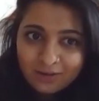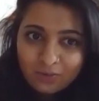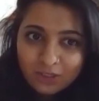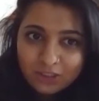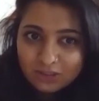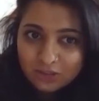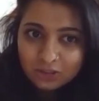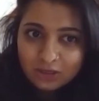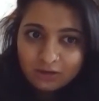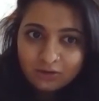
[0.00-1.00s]
which is
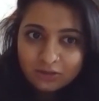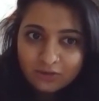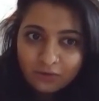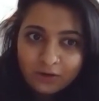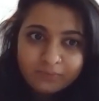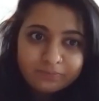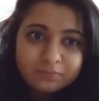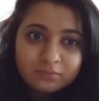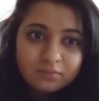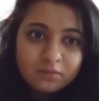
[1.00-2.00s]
usually a little different.
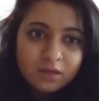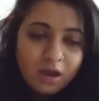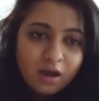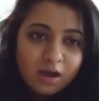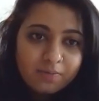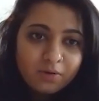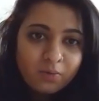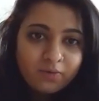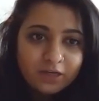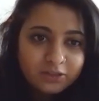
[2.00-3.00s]

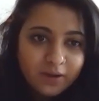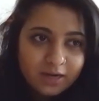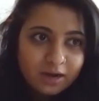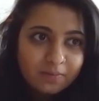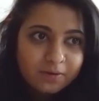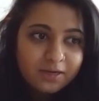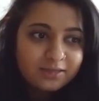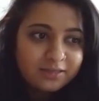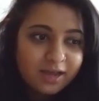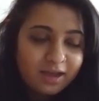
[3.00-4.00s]
We've also had companies
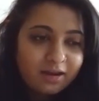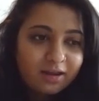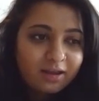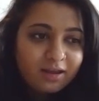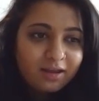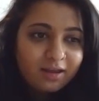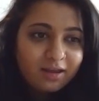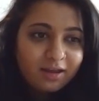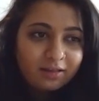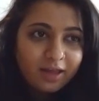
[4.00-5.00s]
that
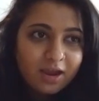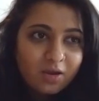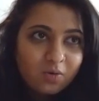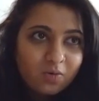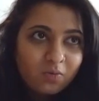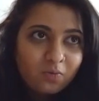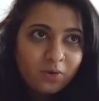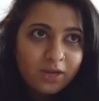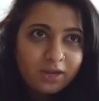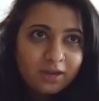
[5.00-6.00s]
like,
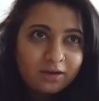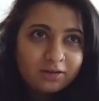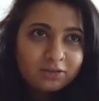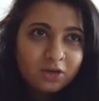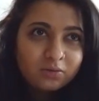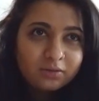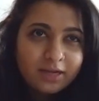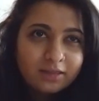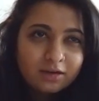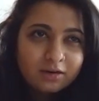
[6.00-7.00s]
we don't
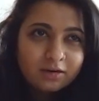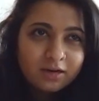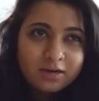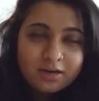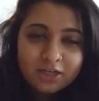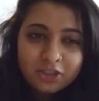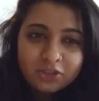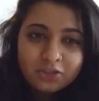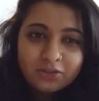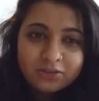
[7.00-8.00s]
like their
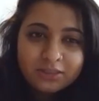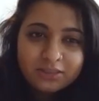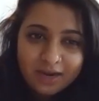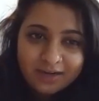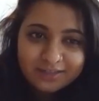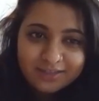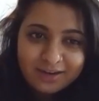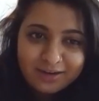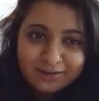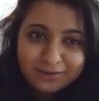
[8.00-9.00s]
initial design
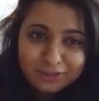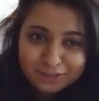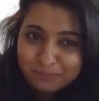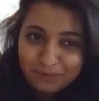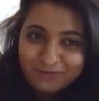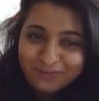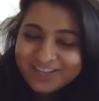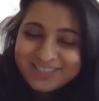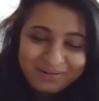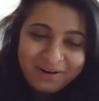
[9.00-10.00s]
aesthetic, just
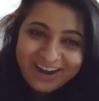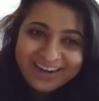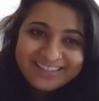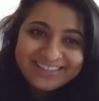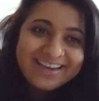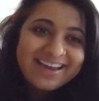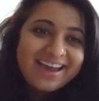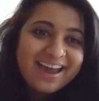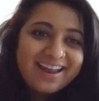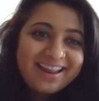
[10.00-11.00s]
preference wise.
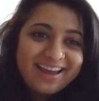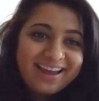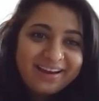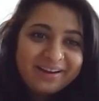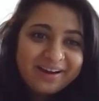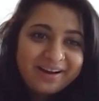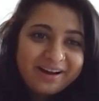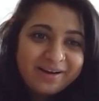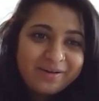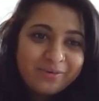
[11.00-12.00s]
And
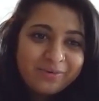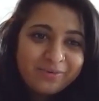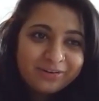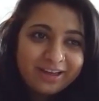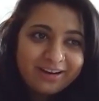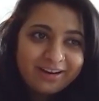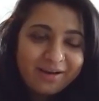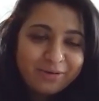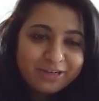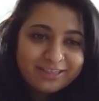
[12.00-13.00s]
then we're like, all right,
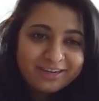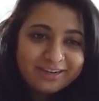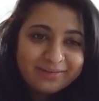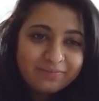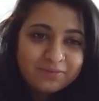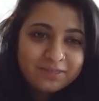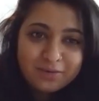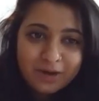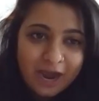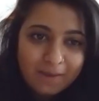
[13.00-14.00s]
we're just gonna see
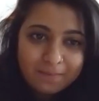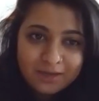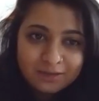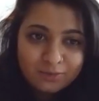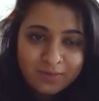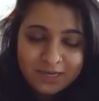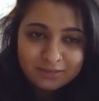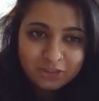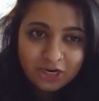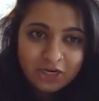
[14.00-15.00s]
what happens. We make
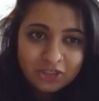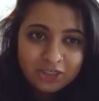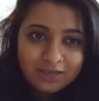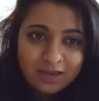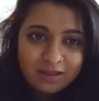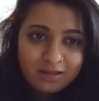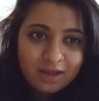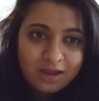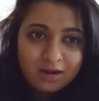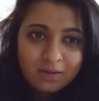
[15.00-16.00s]
some changes and then
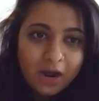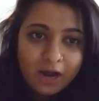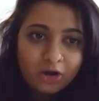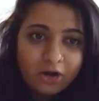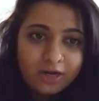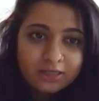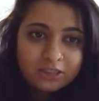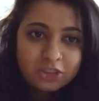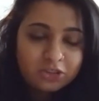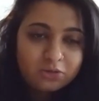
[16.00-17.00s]
they end up hiring us
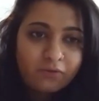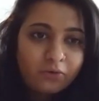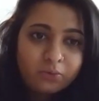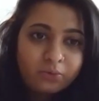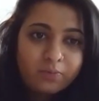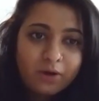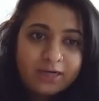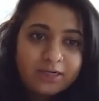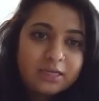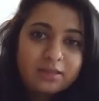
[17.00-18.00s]
to just do a full rebrand.
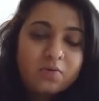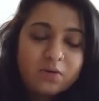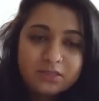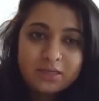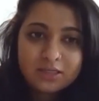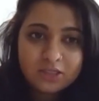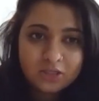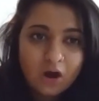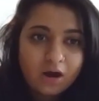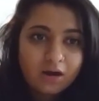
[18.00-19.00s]
Because I think once they
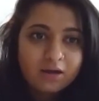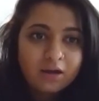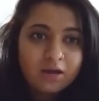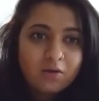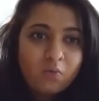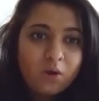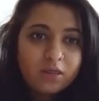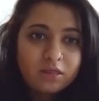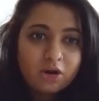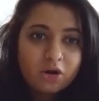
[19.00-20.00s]
saw what
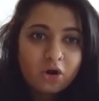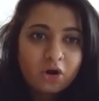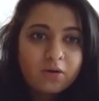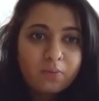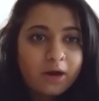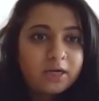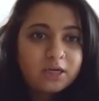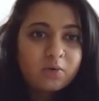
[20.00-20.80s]
their current branding